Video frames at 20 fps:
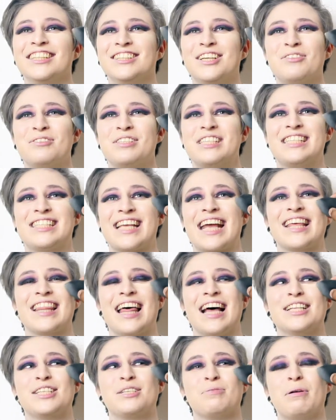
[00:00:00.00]
Don't say
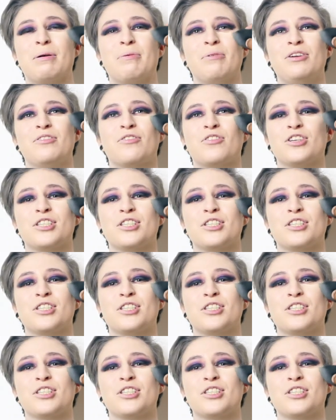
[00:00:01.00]
that to me when you've